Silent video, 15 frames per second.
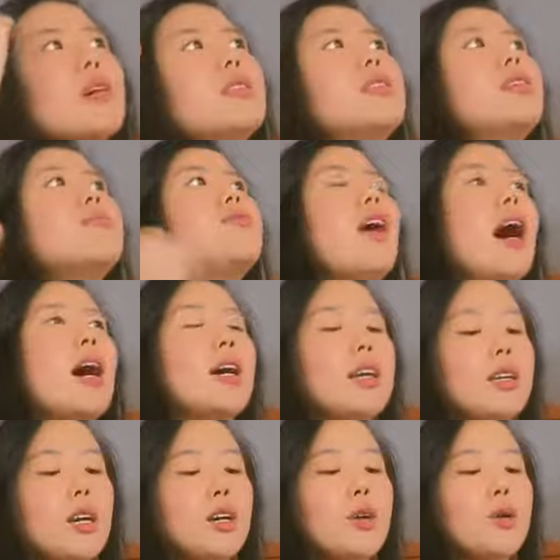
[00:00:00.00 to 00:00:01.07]

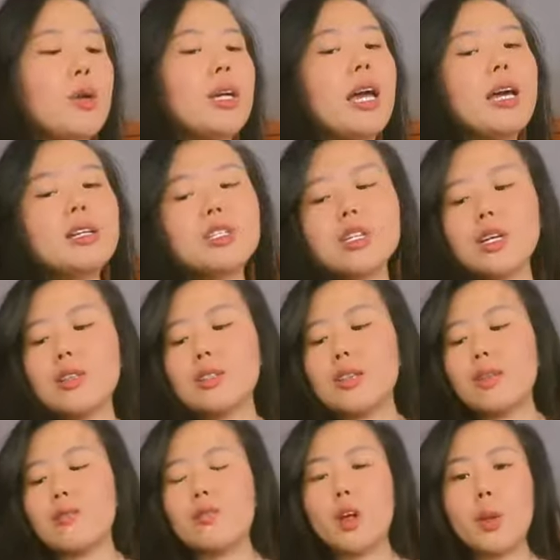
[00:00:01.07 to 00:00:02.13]
divine creations
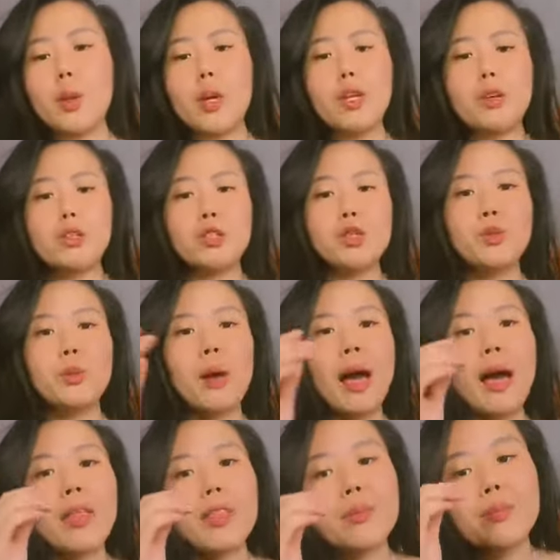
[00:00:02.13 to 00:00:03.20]
and following your true
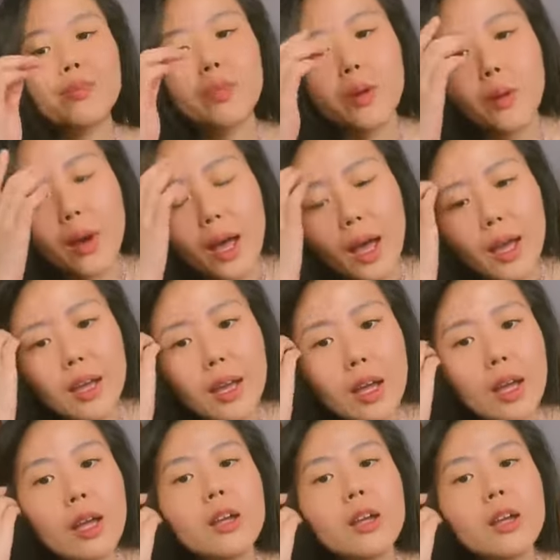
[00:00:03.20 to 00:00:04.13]
path, okay?